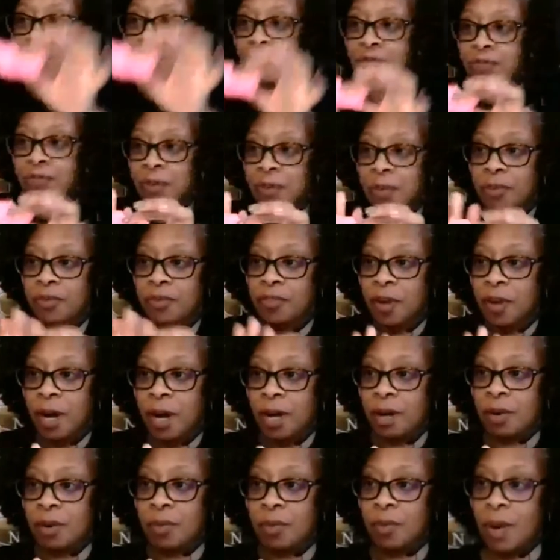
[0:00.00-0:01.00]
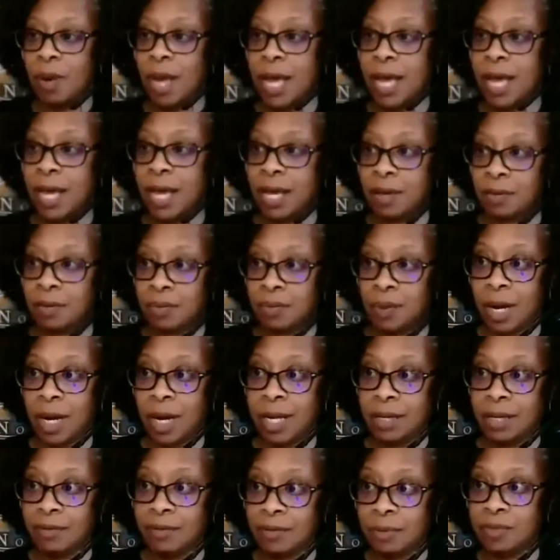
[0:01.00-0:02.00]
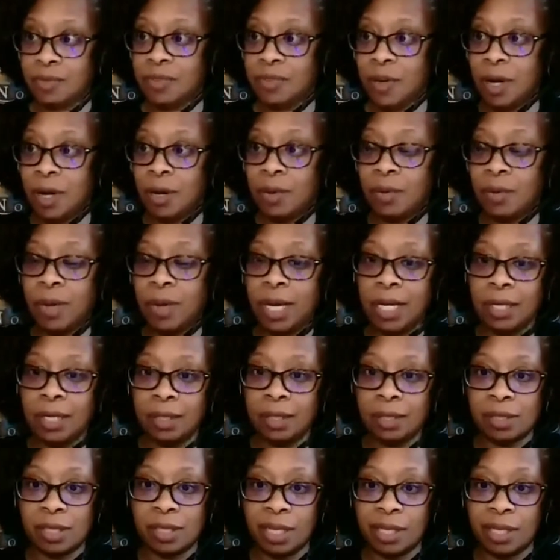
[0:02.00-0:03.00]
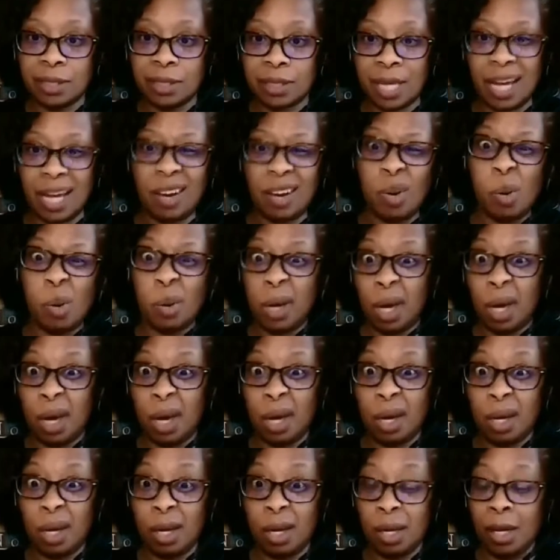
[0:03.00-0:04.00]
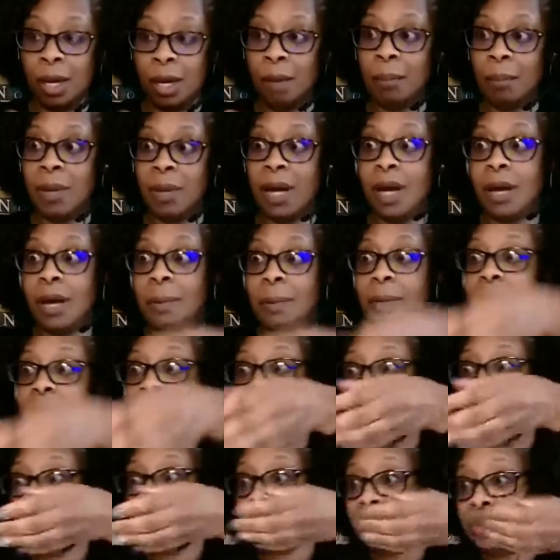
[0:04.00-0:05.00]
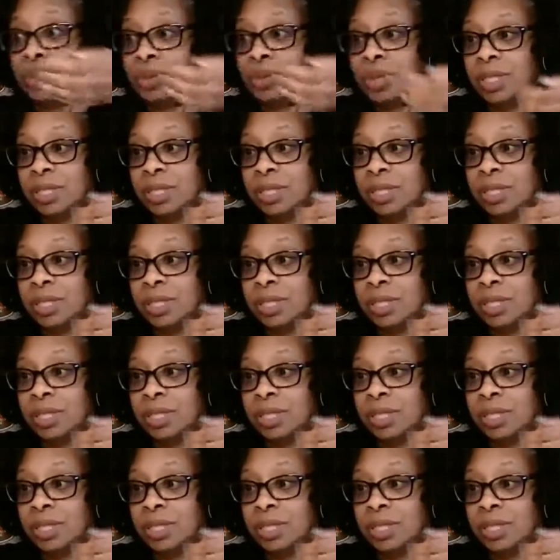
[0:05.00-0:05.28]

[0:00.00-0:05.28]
from far away, right? From far away it looks like it's kind of okay. But up close you can